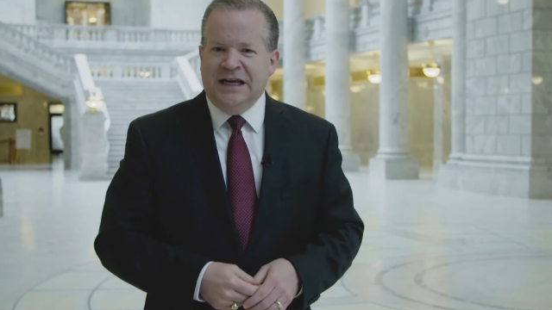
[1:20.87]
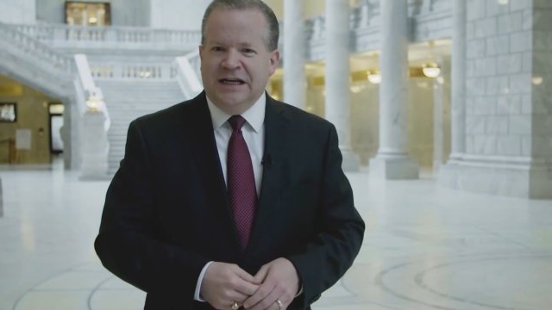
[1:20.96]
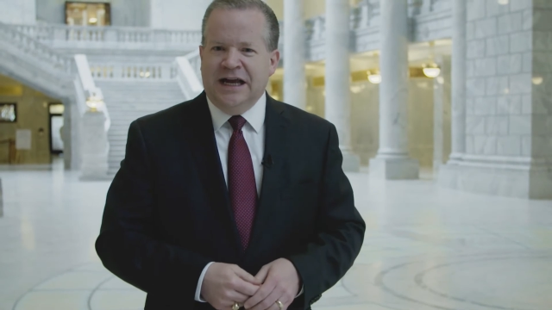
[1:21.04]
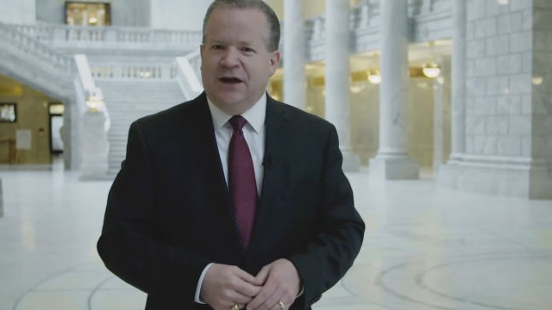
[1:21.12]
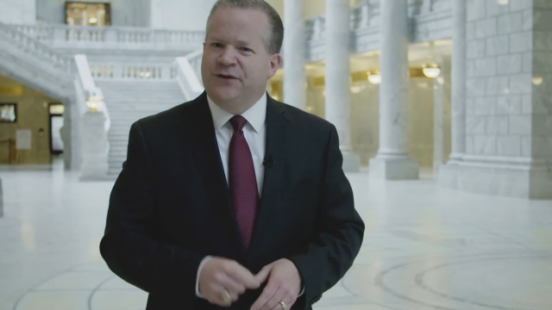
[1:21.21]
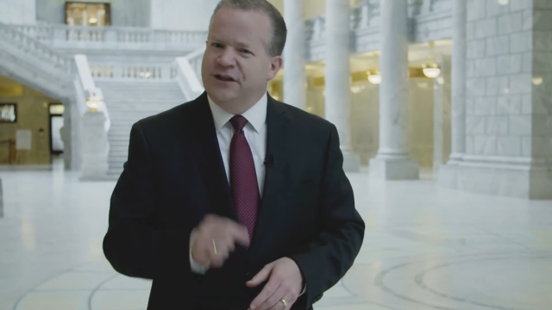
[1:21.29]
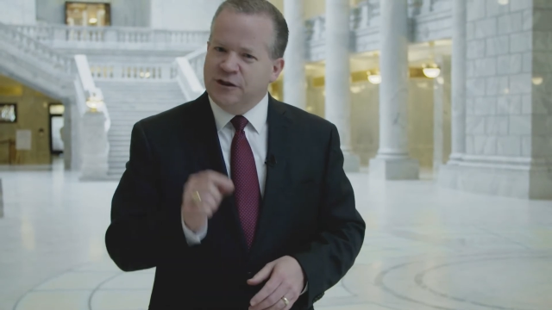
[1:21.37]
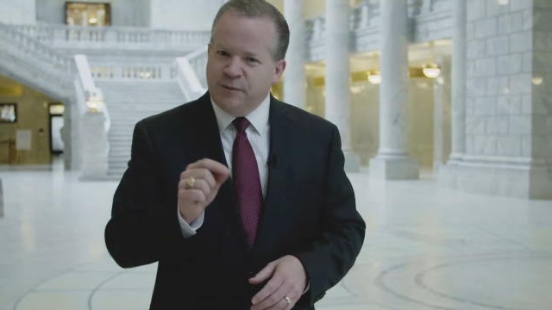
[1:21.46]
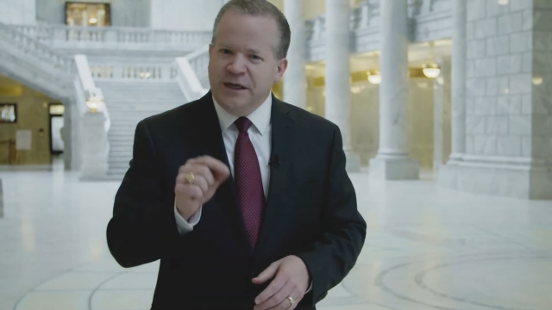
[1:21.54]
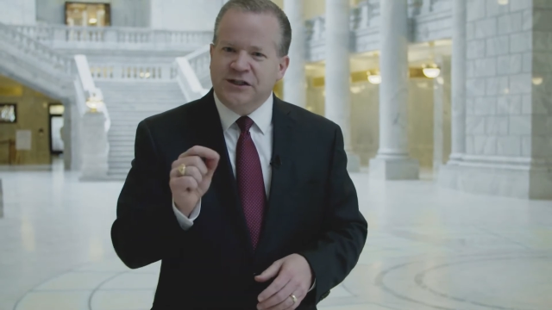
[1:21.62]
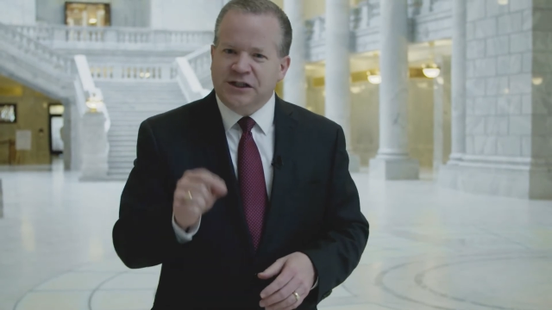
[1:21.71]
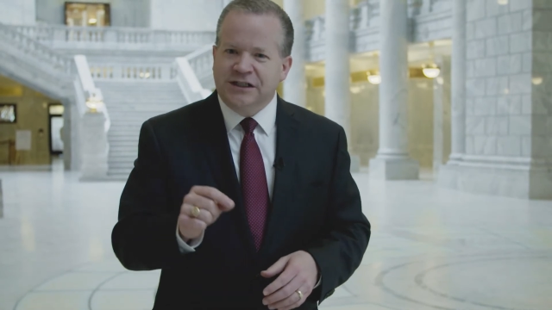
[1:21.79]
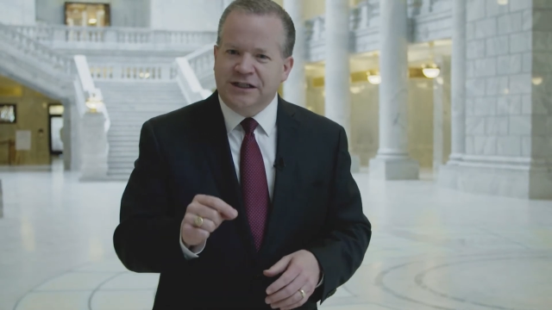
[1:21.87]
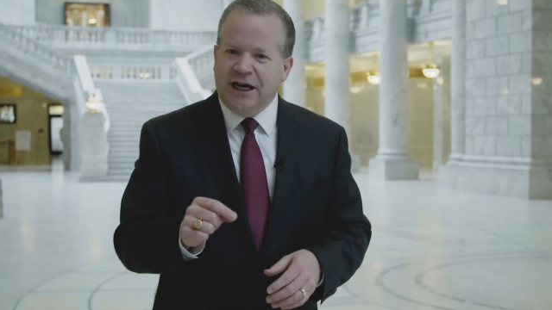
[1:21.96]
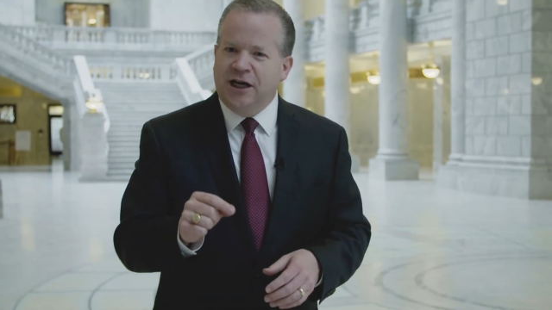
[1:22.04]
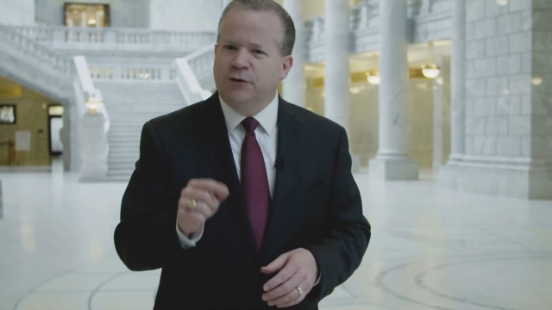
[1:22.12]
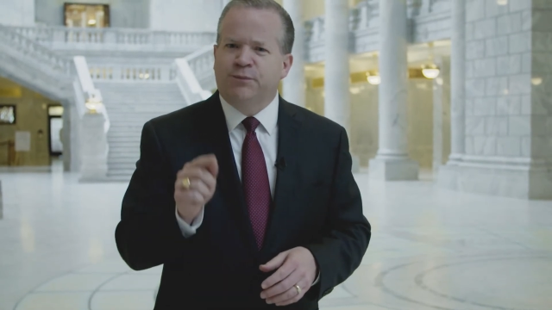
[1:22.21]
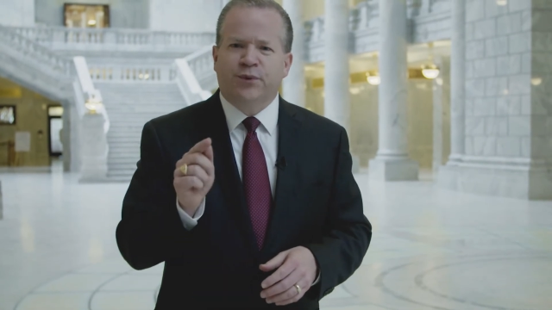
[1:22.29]
Now, the speech
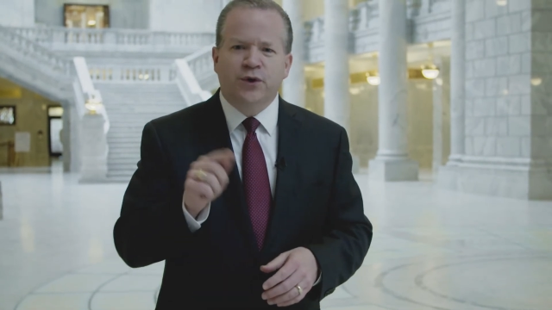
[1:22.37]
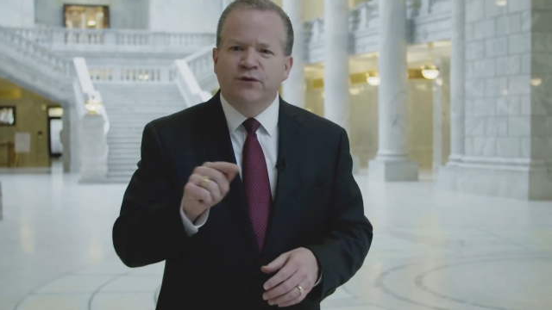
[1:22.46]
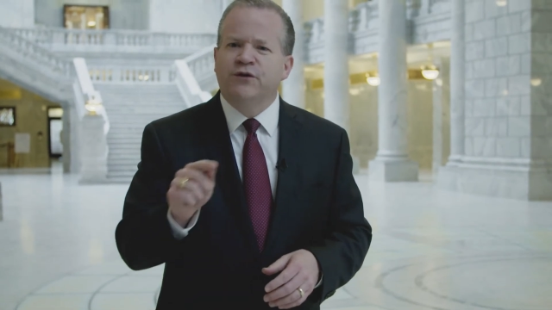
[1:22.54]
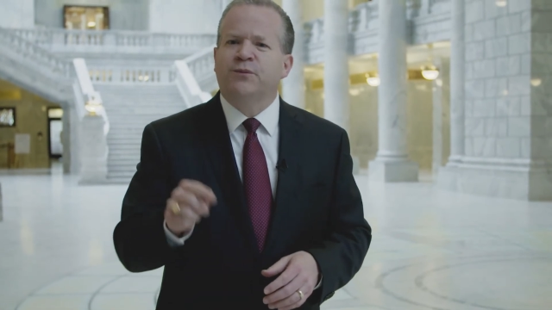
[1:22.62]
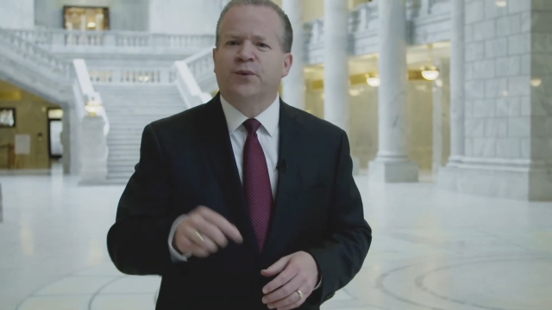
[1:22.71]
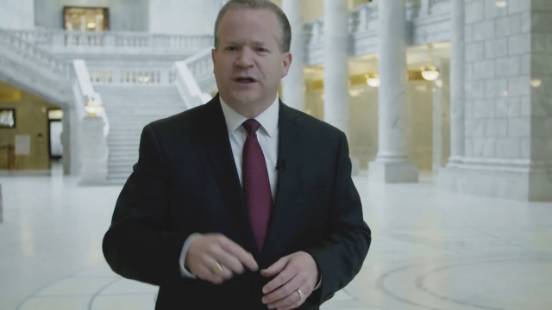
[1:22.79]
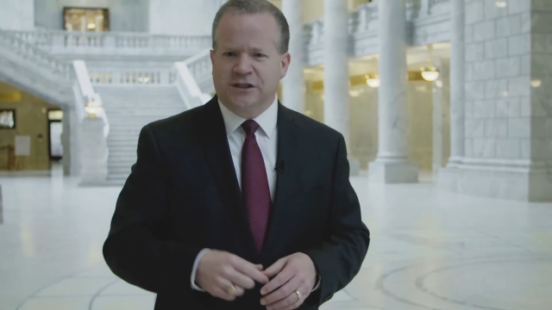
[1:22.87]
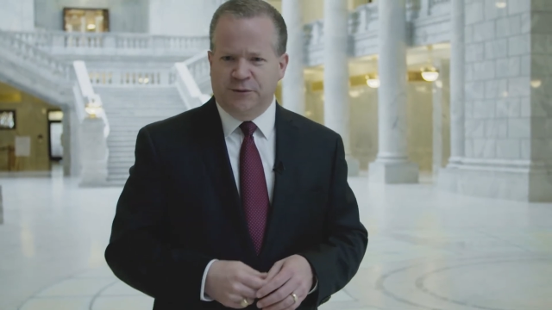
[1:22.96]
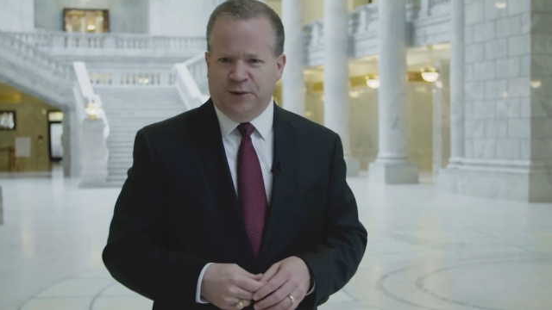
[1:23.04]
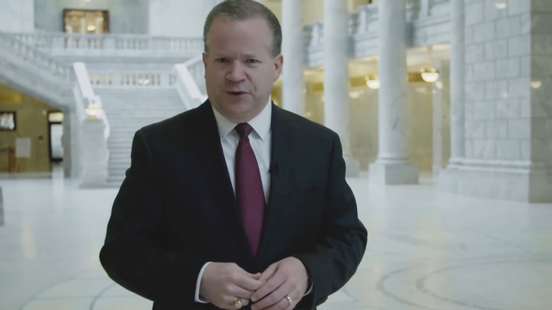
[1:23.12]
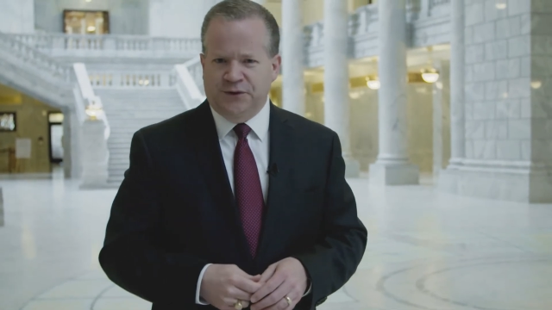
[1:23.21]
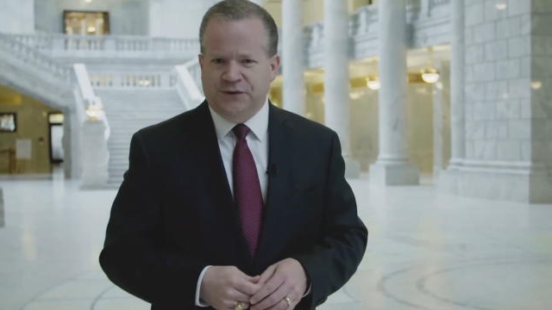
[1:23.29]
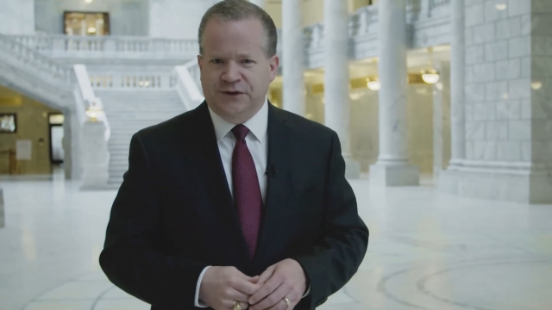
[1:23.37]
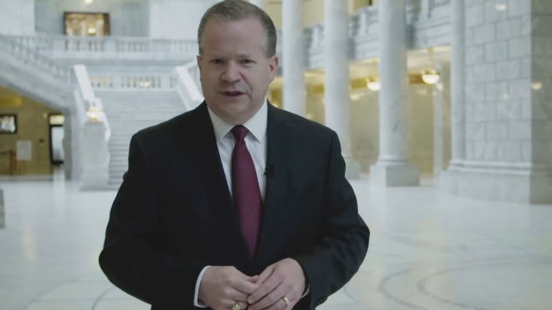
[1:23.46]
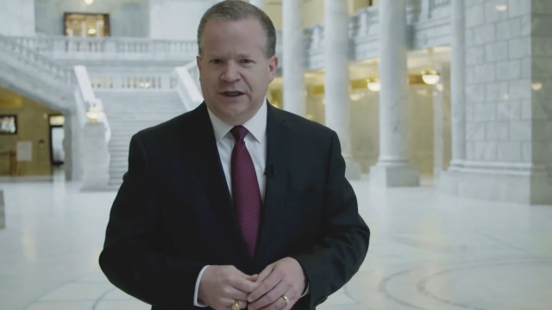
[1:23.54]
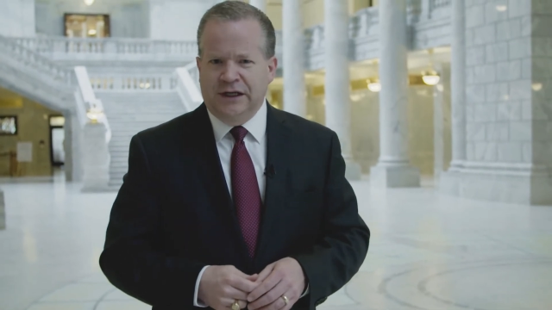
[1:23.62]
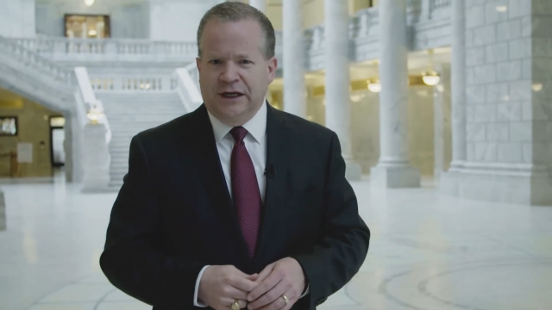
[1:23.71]
contained proven principles